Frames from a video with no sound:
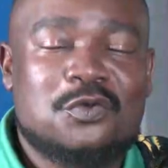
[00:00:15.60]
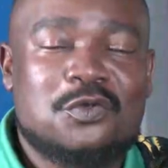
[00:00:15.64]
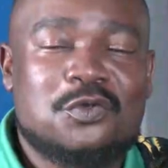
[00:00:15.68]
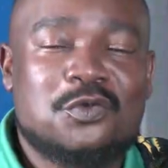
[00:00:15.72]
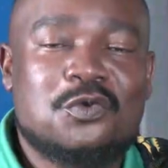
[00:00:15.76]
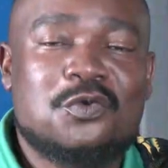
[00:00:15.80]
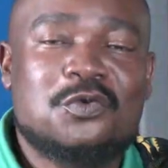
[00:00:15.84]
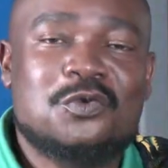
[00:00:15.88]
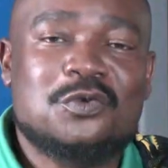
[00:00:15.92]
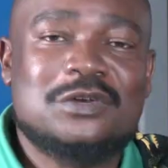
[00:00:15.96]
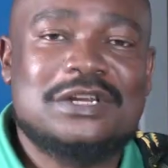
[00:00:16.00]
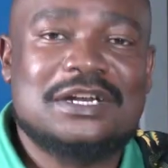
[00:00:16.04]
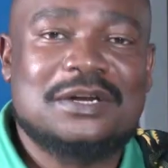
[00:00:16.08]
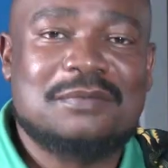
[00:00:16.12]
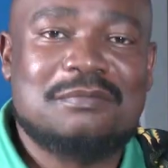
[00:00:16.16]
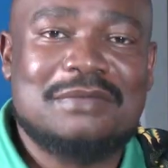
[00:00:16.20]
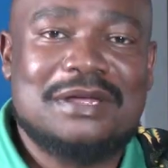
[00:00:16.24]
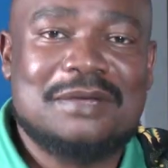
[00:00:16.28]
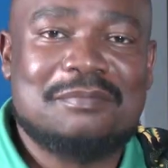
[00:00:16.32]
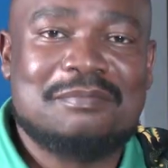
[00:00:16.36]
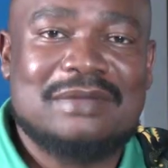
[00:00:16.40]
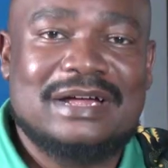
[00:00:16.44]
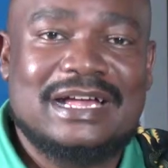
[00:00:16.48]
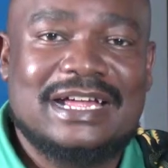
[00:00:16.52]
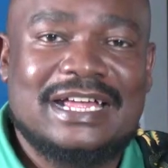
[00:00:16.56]
you would
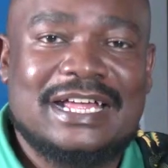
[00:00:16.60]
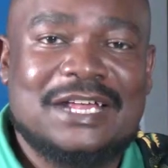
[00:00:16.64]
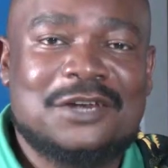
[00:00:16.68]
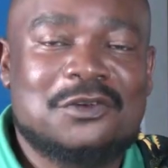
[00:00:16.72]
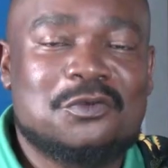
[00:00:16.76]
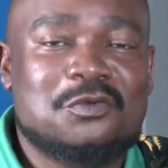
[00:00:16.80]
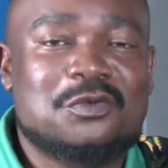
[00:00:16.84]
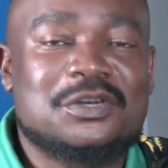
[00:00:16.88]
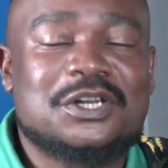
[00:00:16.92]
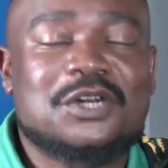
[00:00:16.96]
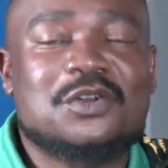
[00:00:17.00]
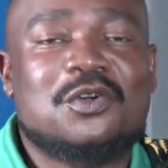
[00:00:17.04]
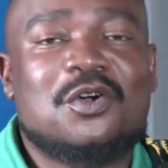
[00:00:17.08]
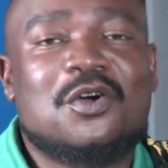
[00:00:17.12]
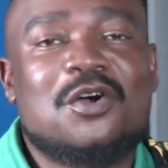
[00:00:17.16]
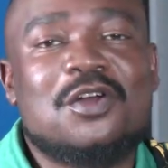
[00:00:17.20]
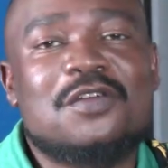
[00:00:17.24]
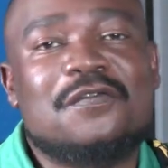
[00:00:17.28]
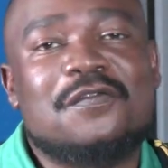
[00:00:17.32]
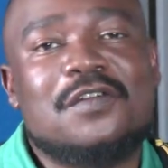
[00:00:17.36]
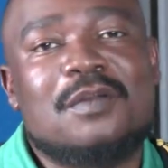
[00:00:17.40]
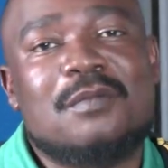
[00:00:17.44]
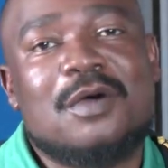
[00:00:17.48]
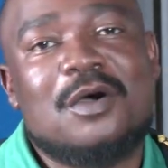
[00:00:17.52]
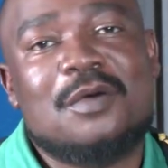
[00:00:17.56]
remember and you would recall
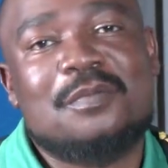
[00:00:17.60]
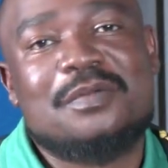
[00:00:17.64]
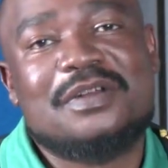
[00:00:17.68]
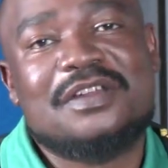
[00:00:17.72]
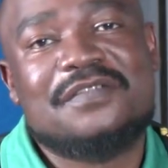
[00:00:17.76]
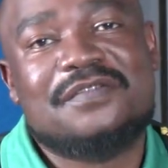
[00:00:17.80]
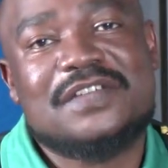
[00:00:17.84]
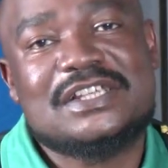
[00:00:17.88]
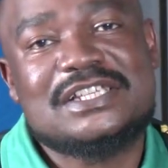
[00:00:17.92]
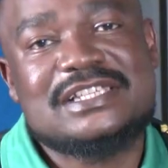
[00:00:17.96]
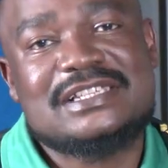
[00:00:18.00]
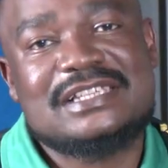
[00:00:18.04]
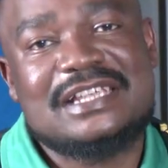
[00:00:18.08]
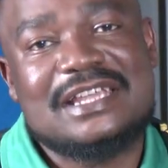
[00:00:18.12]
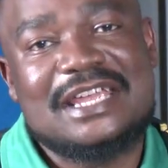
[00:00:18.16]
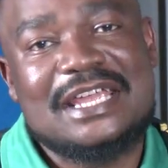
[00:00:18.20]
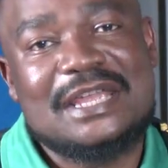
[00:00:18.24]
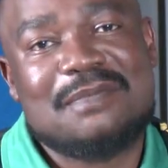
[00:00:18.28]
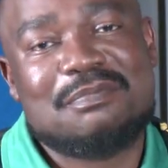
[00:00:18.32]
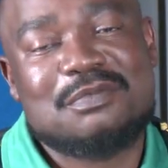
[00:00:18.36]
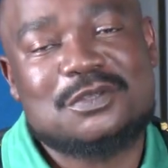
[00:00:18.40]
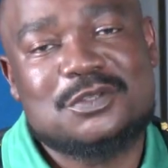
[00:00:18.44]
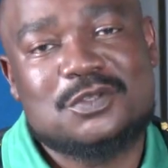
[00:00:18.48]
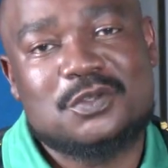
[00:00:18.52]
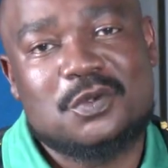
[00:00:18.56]
from our previous
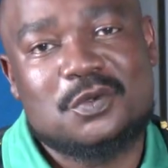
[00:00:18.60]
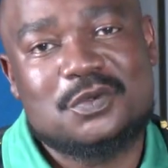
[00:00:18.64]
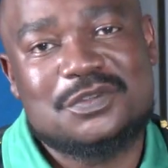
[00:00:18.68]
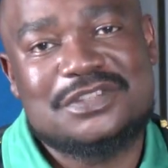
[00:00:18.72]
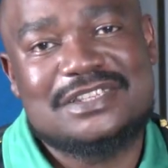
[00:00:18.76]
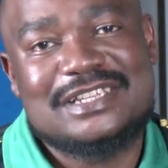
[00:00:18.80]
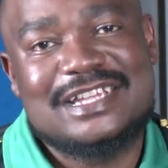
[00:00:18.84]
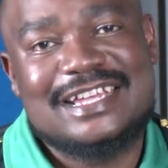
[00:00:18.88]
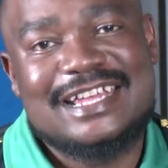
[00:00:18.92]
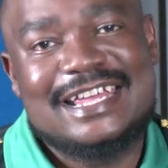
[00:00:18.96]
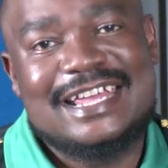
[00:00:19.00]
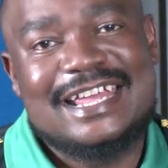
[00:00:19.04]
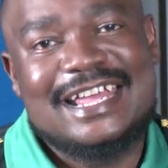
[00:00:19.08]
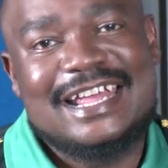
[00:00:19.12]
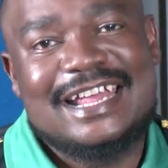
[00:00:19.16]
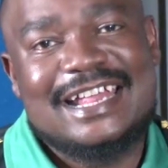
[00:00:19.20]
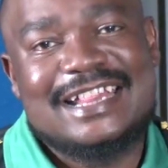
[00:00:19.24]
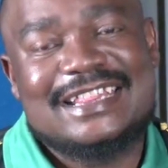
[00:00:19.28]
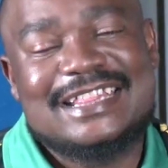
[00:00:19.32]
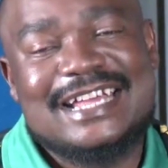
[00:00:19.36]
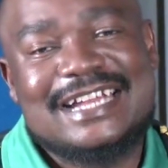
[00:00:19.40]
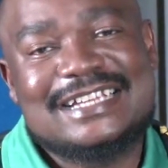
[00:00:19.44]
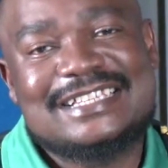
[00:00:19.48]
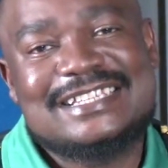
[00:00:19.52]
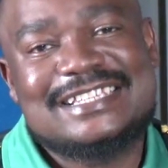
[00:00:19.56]
episodes
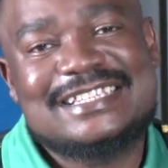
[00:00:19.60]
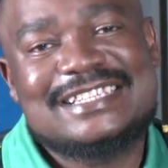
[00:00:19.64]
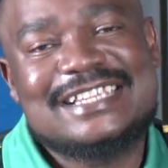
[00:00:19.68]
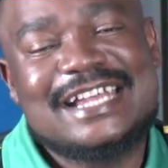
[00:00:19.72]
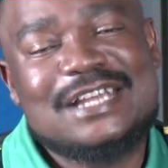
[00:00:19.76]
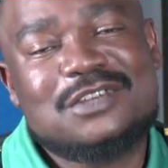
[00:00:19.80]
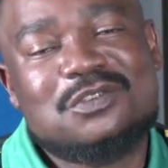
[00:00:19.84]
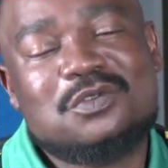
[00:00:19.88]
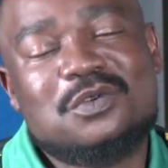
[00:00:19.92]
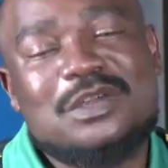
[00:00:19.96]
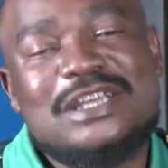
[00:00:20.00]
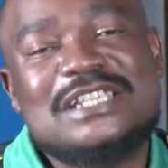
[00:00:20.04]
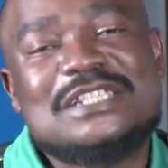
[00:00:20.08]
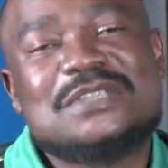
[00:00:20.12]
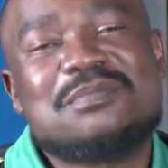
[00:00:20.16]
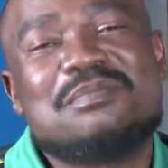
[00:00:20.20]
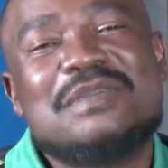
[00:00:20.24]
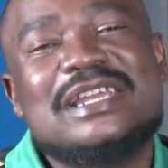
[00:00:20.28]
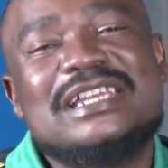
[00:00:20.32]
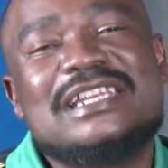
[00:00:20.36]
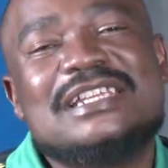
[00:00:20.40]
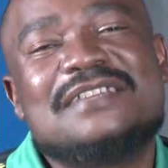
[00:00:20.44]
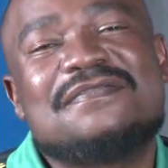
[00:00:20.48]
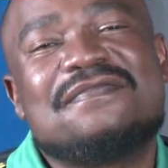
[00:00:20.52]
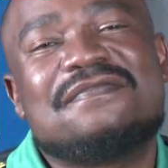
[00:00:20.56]
that SADTU has
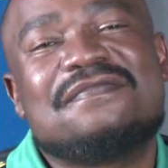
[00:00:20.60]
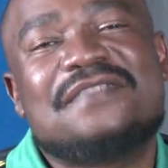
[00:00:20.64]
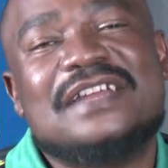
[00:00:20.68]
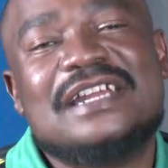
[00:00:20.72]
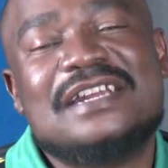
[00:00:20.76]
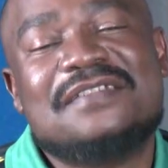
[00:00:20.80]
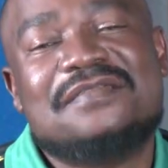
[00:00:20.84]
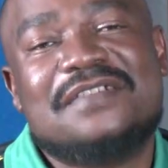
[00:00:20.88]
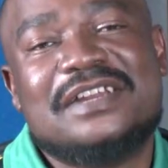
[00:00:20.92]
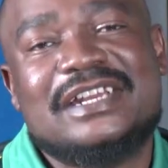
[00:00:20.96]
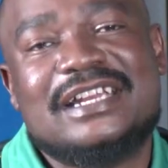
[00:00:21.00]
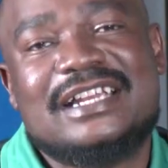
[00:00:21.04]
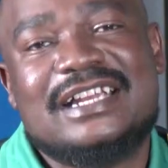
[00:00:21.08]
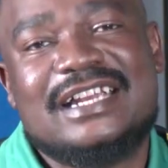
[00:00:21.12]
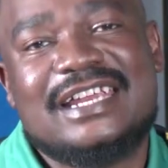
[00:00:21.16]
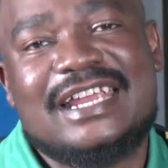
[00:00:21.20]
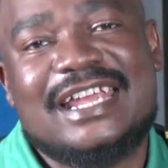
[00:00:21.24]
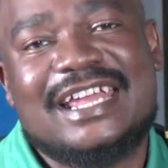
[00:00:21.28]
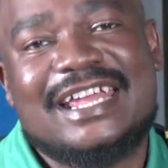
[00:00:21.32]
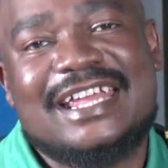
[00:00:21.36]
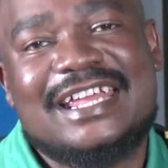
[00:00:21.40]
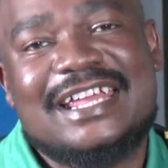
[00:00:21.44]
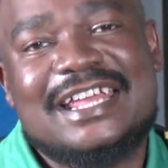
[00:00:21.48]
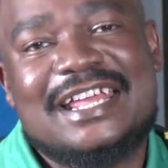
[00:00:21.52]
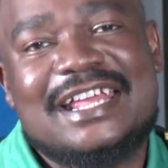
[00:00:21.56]
made it very, very
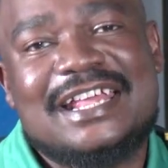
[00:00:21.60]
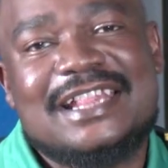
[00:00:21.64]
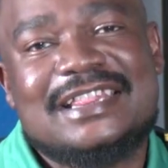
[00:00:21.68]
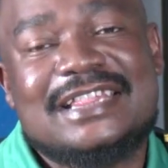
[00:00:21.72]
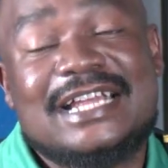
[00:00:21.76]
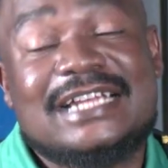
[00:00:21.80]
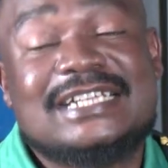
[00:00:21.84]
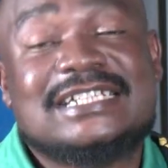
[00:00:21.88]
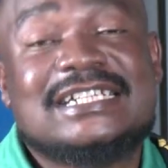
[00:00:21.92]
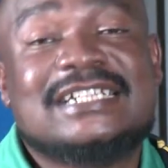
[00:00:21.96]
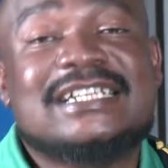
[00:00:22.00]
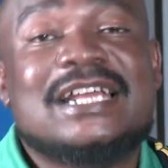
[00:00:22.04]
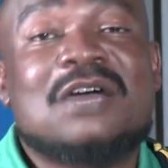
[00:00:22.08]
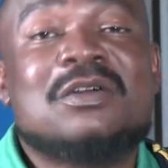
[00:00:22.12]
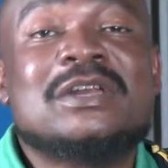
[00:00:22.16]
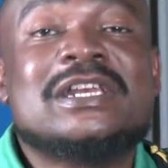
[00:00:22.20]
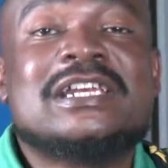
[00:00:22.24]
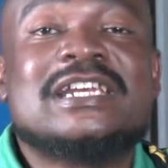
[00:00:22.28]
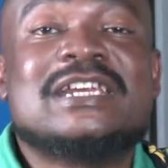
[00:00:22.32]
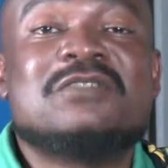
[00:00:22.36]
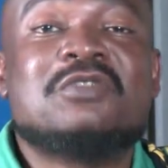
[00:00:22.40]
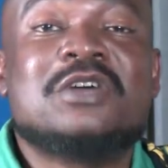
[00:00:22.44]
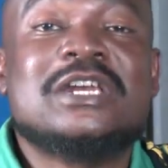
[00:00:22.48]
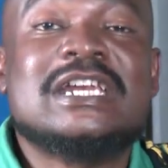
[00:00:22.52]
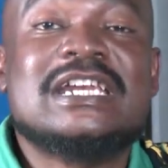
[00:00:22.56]
clear that
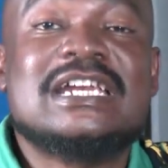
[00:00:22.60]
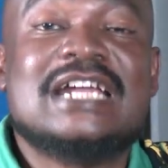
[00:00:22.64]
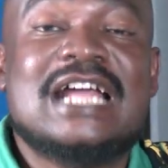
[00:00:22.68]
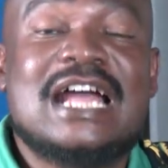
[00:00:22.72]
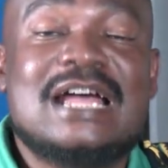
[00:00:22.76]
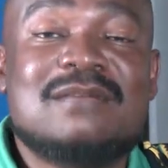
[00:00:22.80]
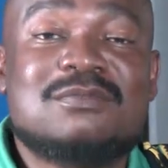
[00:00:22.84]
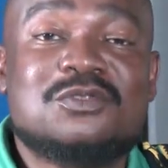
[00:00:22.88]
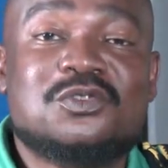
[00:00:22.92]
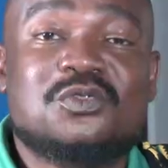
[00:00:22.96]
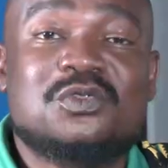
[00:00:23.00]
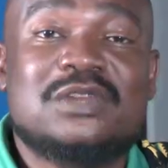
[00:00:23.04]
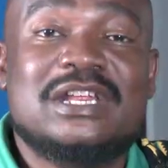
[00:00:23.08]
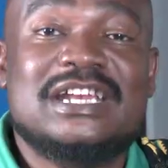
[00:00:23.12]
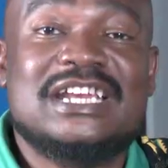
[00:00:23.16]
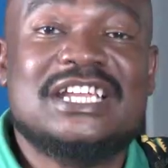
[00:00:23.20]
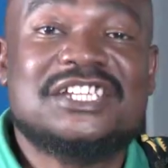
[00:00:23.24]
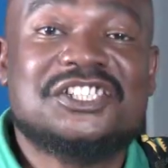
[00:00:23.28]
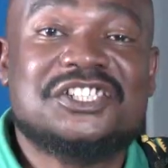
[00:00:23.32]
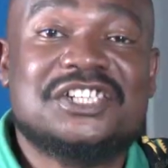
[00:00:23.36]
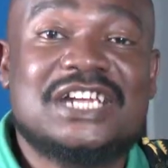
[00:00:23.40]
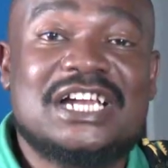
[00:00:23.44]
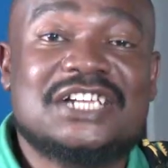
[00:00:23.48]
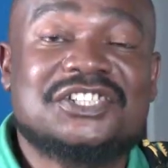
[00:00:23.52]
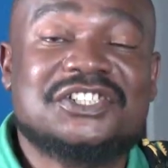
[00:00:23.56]
when it comes to the
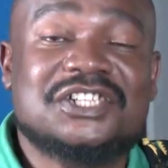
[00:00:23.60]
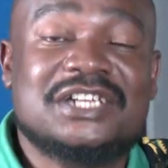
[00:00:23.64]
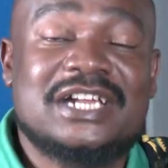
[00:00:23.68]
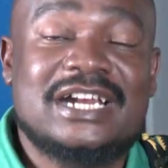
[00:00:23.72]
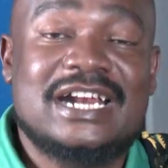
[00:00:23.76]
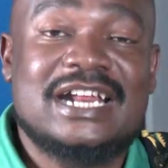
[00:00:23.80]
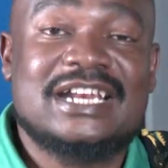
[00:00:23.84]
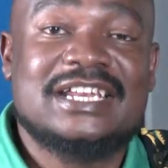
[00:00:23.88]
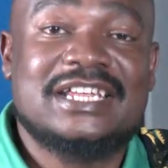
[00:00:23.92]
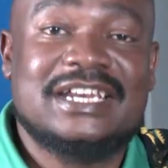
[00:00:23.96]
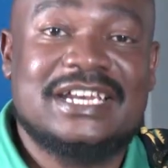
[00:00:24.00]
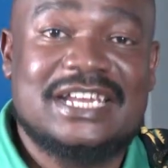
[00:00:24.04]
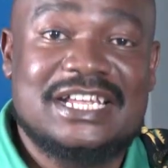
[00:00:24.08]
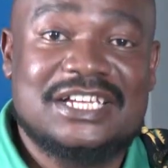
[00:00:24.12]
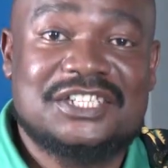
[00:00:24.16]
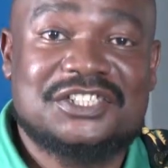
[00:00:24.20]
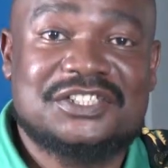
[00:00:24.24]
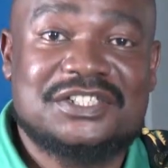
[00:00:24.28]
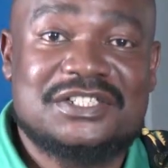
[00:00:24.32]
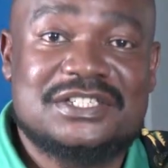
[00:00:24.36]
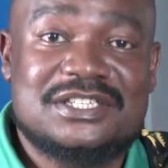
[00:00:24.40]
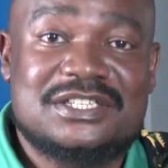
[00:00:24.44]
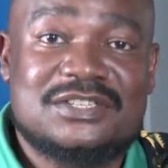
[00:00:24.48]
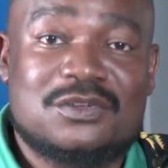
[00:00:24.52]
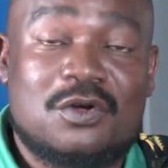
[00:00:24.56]
national general
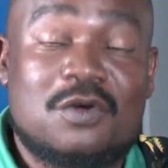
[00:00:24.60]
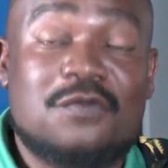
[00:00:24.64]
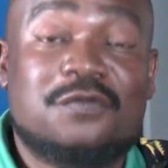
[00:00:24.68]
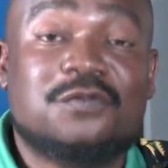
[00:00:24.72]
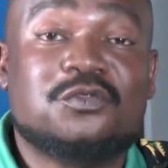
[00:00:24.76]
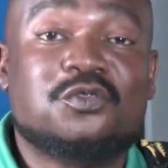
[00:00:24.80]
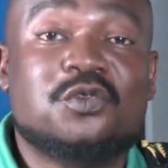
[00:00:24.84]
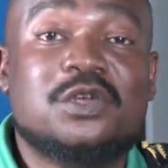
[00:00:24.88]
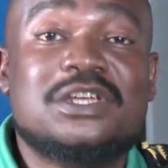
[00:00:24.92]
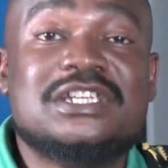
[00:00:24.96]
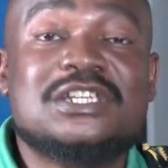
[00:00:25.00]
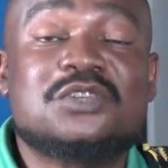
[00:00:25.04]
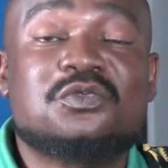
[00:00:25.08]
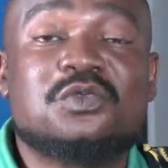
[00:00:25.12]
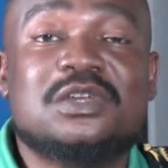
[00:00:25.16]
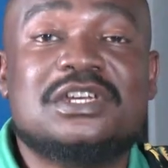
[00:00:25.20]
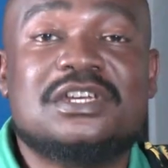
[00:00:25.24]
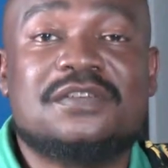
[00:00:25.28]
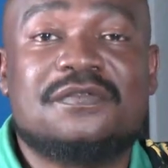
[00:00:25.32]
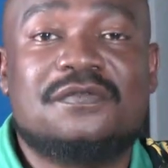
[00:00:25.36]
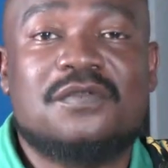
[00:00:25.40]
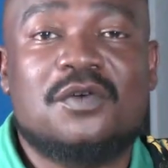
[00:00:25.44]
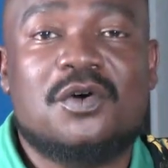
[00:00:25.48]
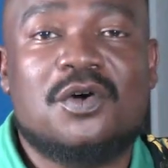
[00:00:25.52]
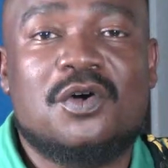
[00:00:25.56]
elections of
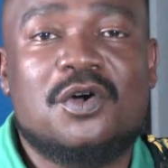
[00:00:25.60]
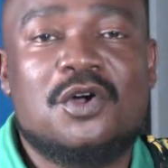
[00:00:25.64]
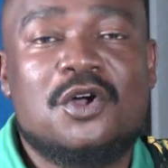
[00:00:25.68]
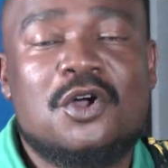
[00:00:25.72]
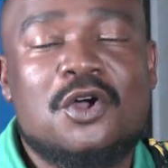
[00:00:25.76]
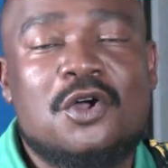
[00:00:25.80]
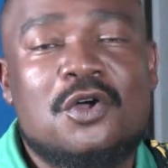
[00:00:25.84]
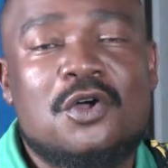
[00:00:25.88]
2024,